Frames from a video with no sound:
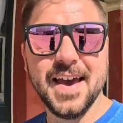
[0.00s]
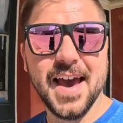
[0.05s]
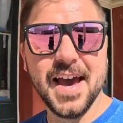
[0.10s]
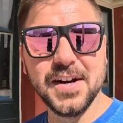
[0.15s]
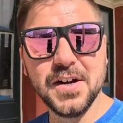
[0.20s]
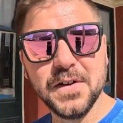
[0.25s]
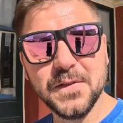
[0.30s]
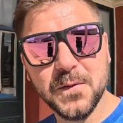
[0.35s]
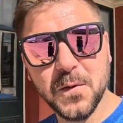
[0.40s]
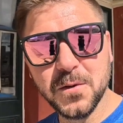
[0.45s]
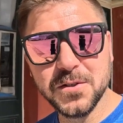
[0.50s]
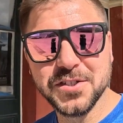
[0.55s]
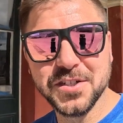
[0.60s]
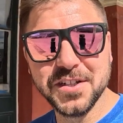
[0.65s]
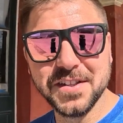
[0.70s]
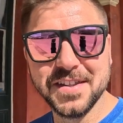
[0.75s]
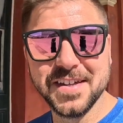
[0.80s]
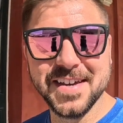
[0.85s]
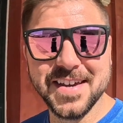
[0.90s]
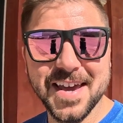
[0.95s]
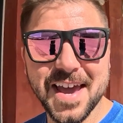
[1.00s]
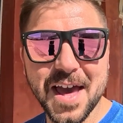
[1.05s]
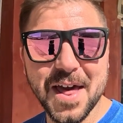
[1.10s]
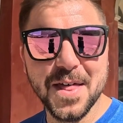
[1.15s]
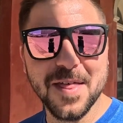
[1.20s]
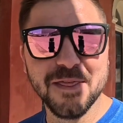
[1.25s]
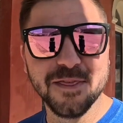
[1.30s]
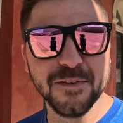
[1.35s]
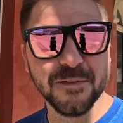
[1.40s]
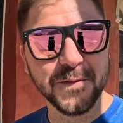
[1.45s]
And unfortunately,
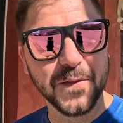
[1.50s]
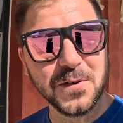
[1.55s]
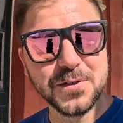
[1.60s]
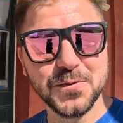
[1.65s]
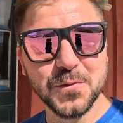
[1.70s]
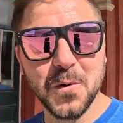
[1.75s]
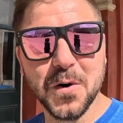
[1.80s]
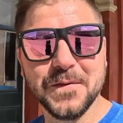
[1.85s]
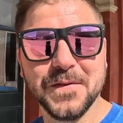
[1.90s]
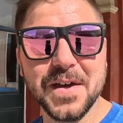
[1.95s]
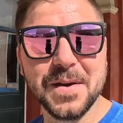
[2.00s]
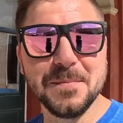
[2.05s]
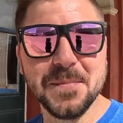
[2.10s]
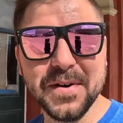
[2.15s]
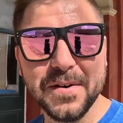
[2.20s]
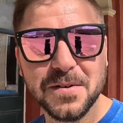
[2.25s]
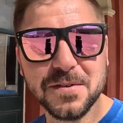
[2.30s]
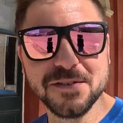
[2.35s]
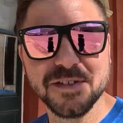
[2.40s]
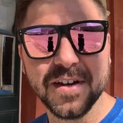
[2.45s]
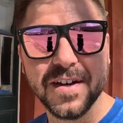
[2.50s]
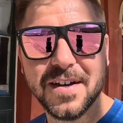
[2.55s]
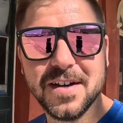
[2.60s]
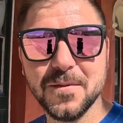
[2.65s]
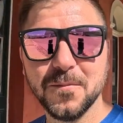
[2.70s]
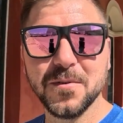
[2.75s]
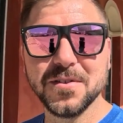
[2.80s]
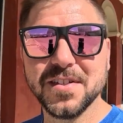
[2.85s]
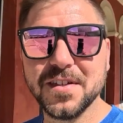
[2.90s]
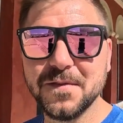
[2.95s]
the first wharf they built
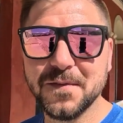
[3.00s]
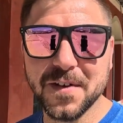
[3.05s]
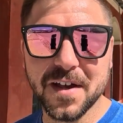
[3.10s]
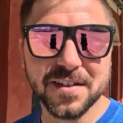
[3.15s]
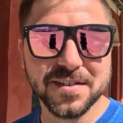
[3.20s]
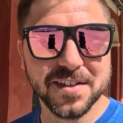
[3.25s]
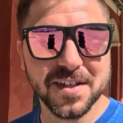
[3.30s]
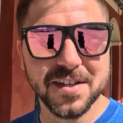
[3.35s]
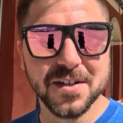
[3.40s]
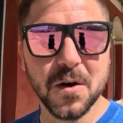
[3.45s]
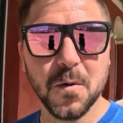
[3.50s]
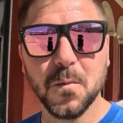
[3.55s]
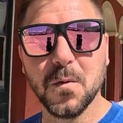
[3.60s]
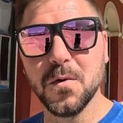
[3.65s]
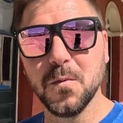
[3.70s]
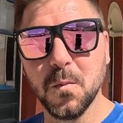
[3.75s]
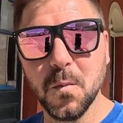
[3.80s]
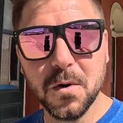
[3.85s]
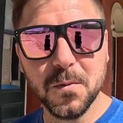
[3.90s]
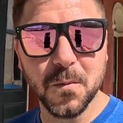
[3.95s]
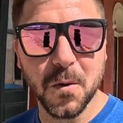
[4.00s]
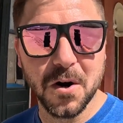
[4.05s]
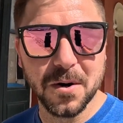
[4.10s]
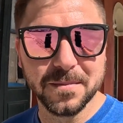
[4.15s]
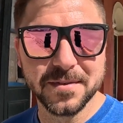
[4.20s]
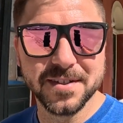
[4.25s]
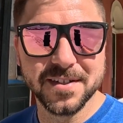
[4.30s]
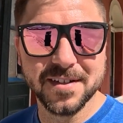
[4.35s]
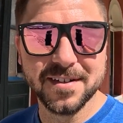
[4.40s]
was infested with woodworms